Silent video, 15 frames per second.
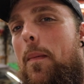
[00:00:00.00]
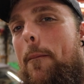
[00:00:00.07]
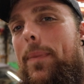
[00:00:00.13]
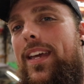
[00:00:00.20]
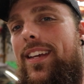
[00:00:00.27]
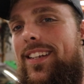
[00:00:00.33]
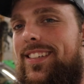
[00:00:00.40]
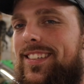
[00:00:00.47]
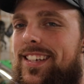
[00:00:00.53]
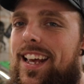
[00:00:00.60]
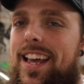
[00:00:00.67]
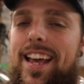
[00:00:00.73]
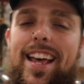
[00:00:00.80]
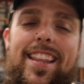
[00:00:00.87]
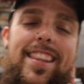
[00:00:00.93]

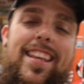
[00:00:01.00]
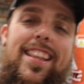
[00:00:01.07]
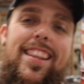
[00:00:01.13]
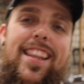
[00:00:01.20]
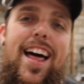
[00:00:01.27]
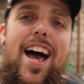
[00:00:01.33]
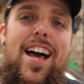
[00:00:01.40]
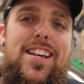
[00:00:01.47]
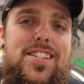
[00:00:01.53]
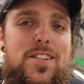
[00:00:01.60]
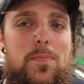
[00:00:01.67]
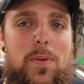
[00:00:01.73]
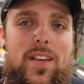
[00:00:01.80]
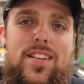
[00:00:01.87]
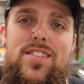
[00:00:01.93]

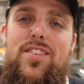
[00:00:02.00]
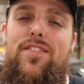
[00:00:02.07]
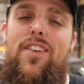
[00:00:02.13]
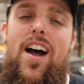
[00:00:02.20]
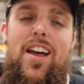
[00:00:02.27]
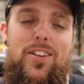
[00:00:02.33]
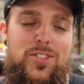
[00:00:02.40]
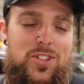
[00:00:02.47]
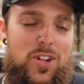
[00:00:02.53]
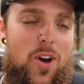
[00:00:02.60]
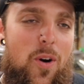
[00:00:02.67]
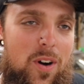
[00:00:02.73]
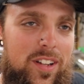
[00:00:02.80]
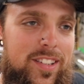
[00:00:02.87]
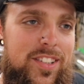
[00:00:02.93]
piece of vinyl to
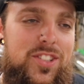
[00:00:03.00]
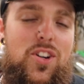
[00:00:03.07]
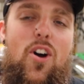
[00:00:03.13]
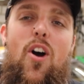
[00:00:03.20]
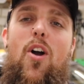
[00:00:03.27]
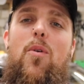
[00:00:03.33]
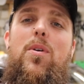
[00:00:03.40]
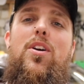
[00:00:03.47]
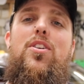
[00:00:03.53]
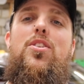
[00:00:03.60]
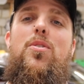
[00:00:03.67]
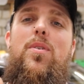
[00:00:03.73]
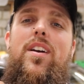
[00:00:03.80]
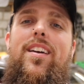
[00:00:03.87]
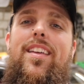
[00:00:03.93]
go on this car. We are
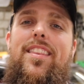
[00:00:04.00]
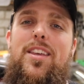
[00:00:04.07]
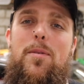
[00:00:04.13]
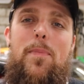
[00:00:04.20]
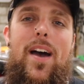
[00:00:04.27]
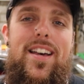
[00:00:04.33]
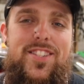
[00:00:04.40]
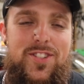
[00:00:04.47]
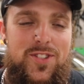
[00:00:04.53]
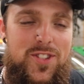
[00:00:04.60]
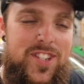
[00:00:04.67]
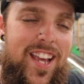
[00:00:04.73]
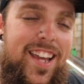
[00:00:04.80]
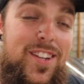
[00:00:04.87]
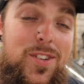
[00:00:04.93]
doing the passenger
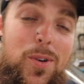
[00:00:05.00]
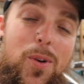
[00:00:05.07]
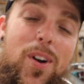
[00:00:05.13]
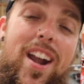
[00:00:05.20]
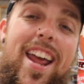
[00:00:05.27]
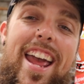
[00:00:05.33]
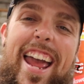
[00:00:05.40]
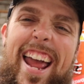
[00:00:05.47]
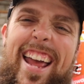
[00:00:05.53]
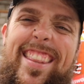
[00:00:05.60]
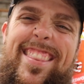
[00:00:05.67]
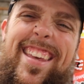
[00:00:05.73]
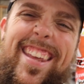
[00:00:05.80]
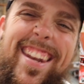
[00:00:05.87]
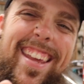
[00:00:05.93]
side door,
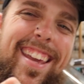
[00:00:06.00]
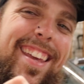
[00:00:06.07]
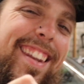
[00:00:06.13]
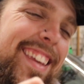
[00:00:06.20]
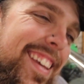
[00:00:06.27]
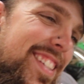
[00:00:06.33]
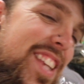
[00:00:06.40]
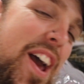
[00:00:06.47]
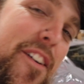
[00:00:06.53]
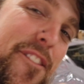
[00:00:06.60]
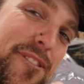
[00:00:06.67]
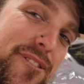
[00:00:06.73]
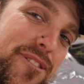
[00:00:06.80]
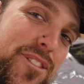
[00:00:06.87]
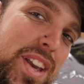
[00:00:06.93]
and then it is
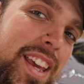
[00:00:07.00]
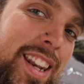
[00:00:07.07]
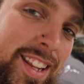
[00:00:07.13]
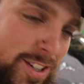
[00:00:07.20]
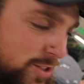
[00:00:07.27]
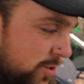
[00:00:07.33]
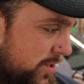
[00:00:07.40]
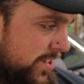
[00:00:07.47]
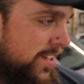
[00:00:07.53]
finished.